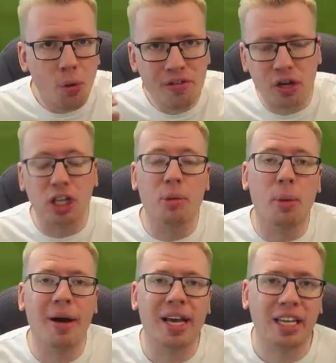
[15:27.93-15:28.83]
We've got the
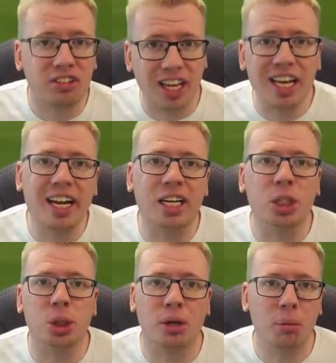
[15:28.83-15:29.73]
ball back, it's in our
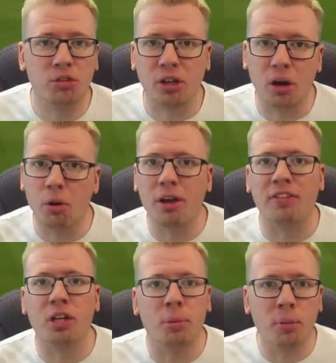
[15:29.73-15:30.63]
control. I'm just going to look
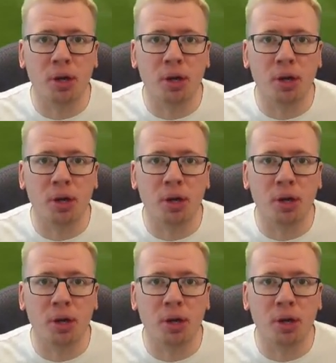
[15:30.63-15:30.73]
after the ball.